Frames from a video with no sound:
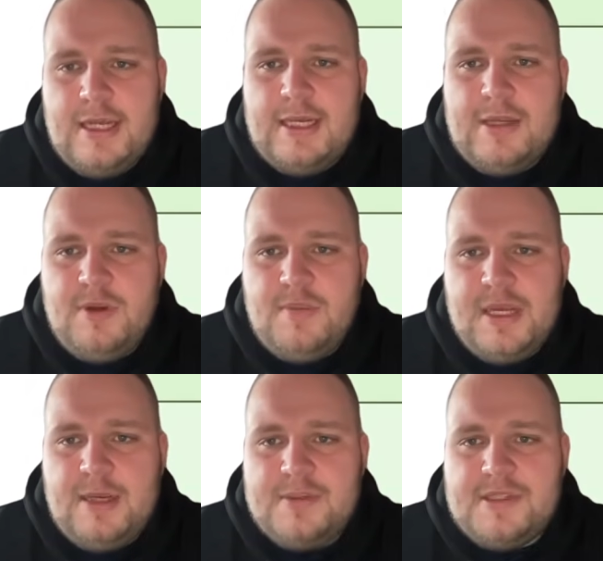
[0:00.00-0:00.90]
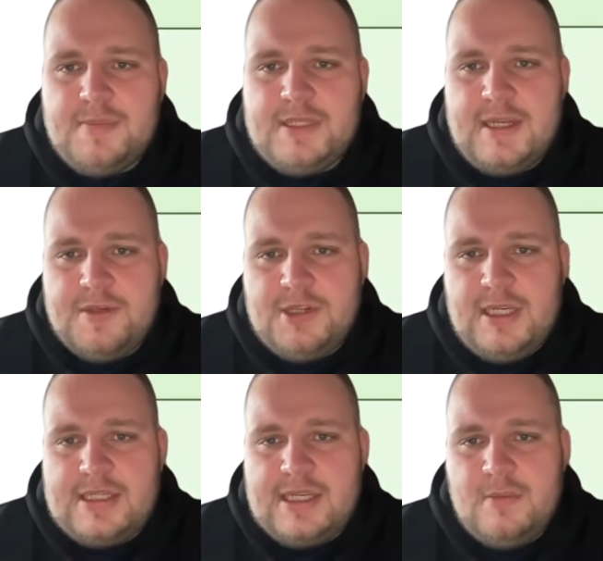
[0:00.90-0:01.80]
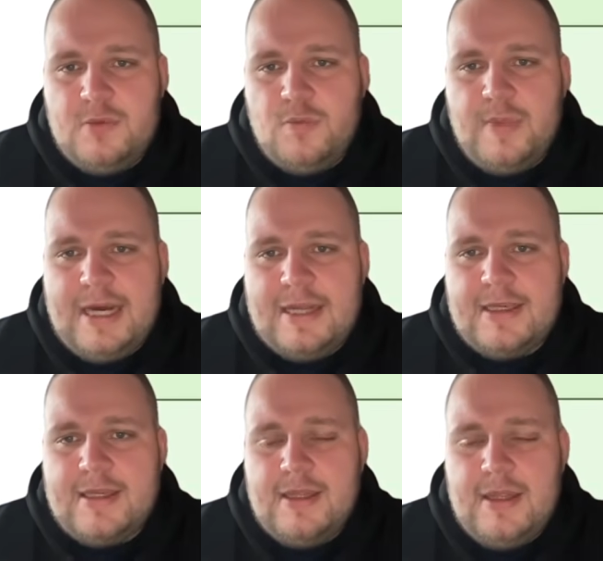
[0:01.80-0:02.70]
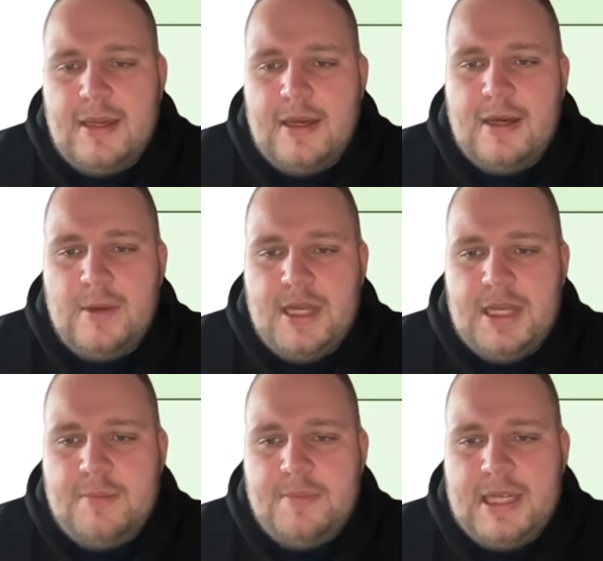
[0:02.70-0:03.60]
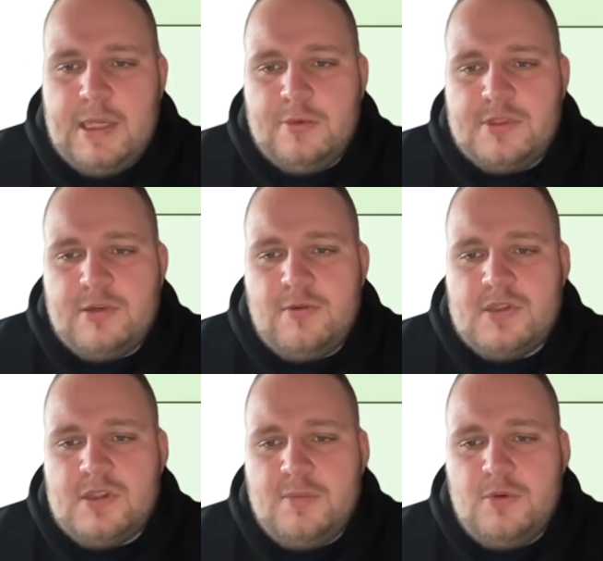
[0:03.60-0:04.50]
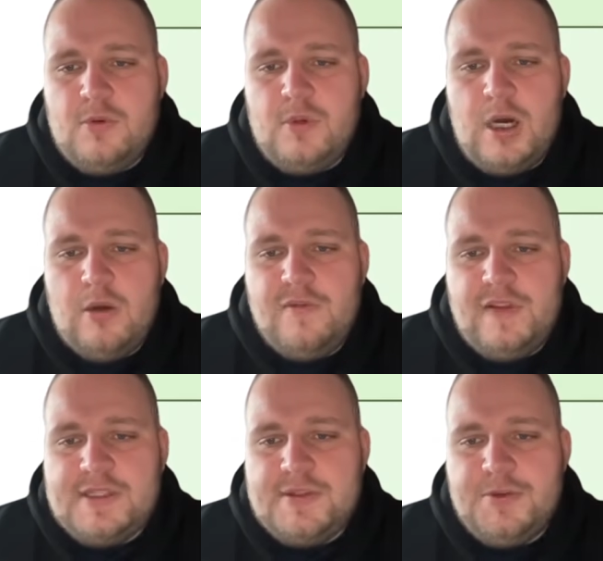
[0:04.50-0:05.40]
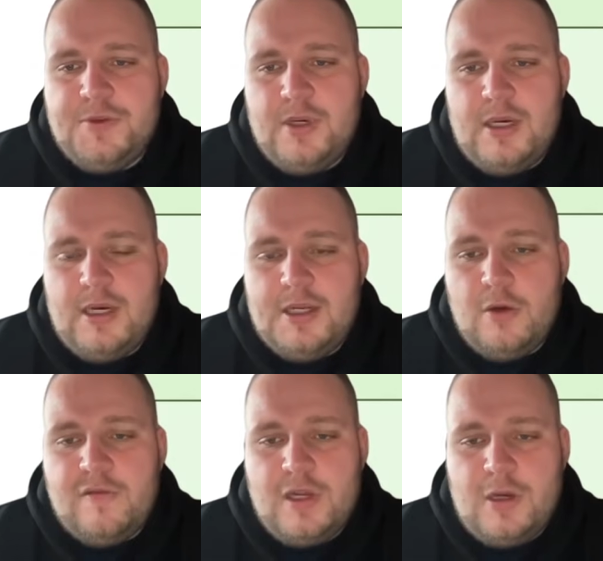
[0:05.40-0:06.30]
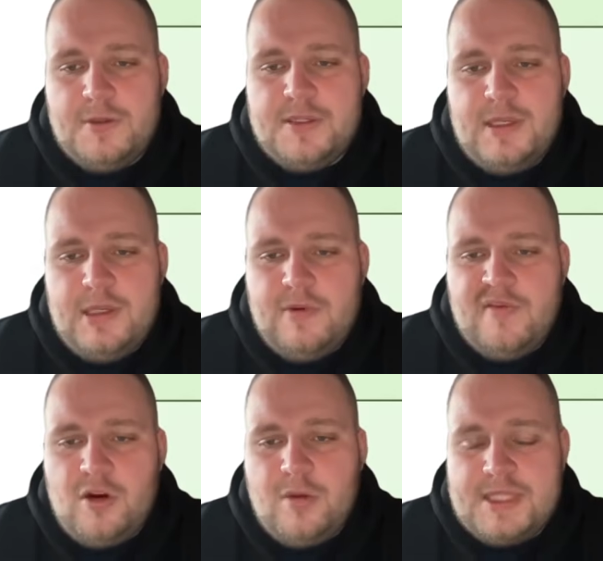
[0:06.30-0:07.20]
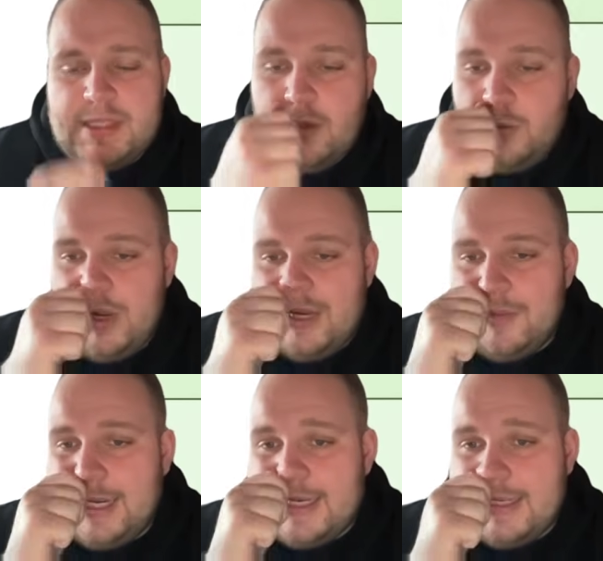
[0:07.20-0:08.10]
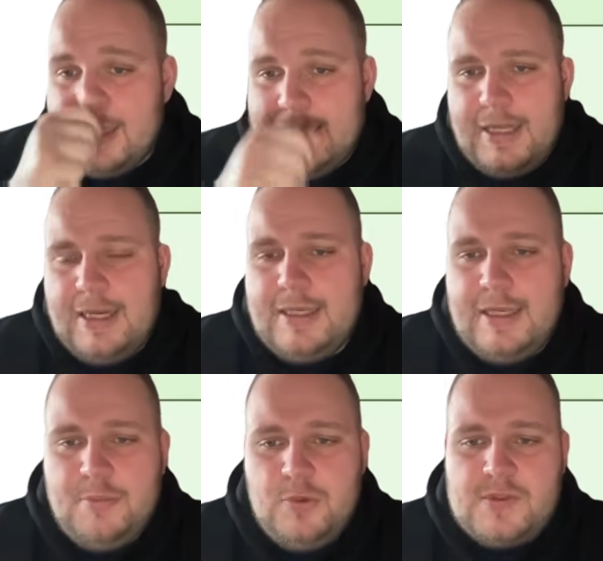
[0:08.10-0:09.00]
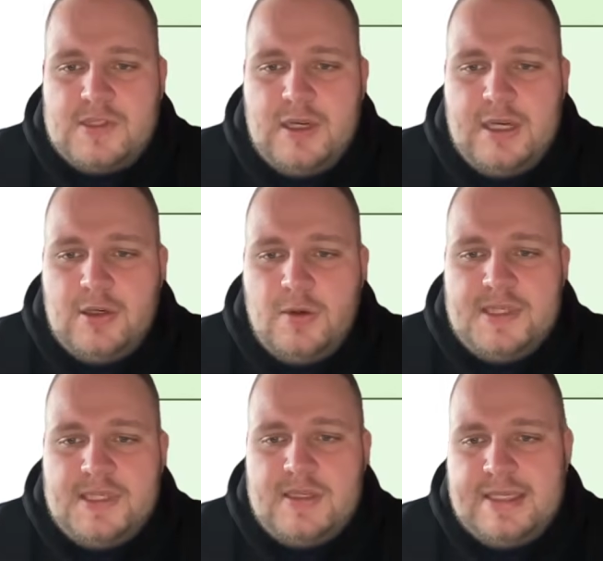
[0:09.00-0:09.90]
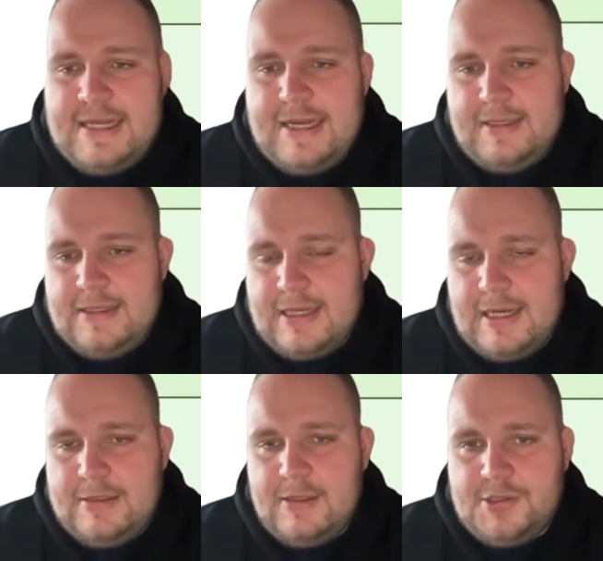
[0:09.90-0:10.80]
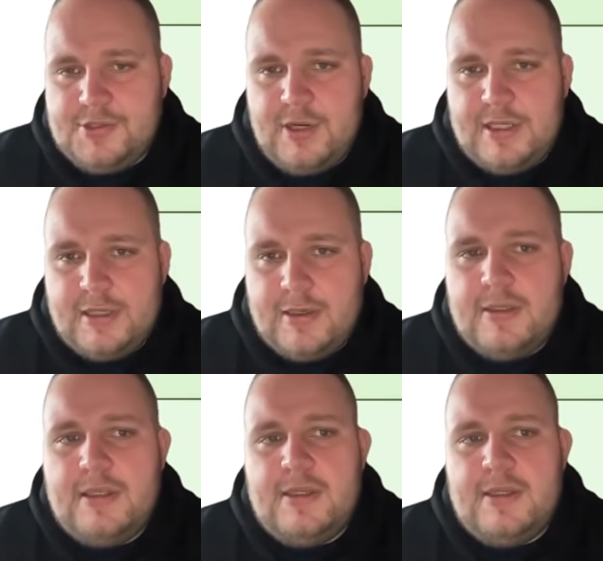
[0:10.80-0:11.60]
and then we'd be able to potentially set the ball back, and then be able to cross the ball, hopefully to an overload with our opposite side wing back, and then ball side, opposite side tens, and the striker.